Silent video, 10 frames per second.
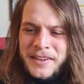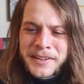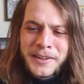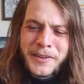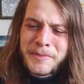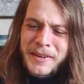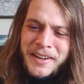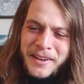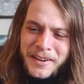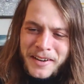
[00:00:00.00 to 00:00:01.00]
You're killing me
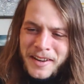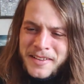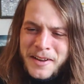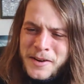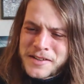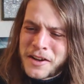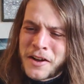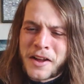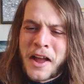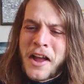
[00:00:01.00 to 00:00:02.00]
here.
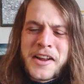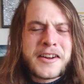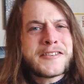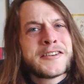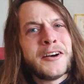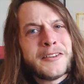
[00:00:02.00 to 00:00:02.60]
There's